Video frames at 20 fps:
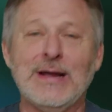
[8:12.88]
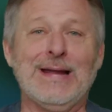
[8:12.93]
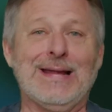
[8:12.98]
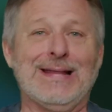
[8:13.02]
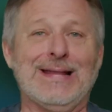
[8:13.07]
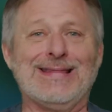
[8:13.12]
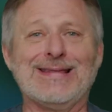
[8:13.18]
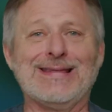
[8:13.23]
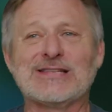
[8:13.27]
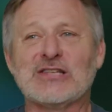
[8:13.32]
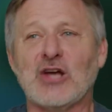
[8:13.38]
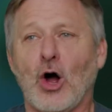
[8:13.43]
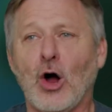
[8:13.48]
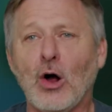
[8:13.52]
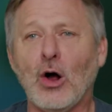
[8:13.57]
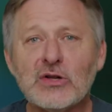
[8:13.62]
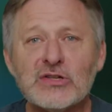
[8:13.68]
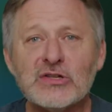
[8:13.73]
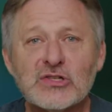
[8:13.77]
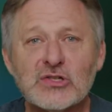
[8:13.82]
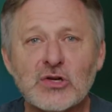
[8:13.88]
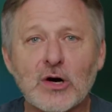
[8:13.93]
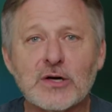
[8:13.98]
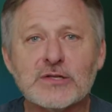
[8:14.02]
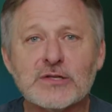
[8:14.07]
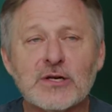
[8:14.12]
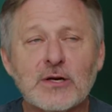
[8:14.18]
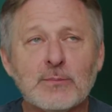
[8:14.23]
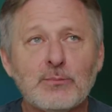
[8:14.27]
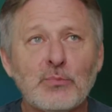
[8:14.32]
This all
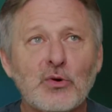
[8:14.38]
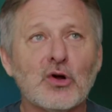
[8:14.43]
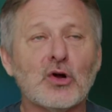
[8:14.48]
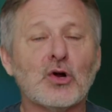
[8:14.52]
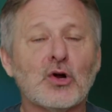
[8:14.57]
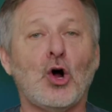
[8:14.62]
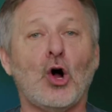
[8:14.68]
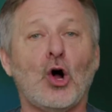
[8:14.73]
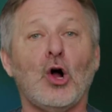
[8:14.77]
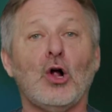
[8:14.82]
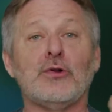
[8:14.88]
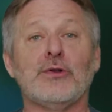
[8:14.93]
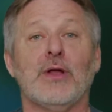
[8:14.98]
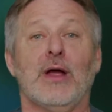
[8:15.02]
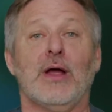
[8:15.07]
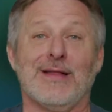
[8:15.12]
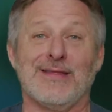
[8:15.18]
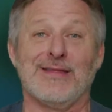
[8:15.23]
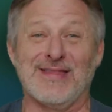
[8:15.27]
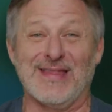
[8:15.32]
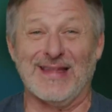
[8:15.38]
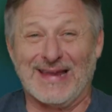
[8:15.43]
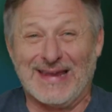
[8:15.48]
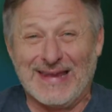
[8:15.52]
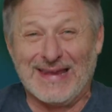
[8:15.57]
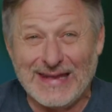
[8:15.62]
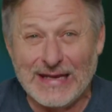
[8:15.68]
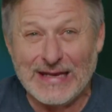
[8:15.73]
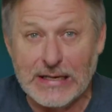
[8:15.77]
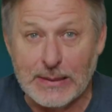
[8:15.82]
starts in a book called The
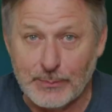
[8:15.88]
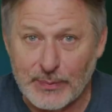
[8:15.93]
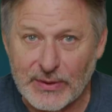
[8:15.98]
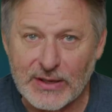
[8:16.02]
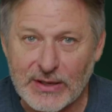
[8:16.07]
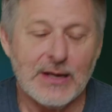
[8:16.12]
Keep.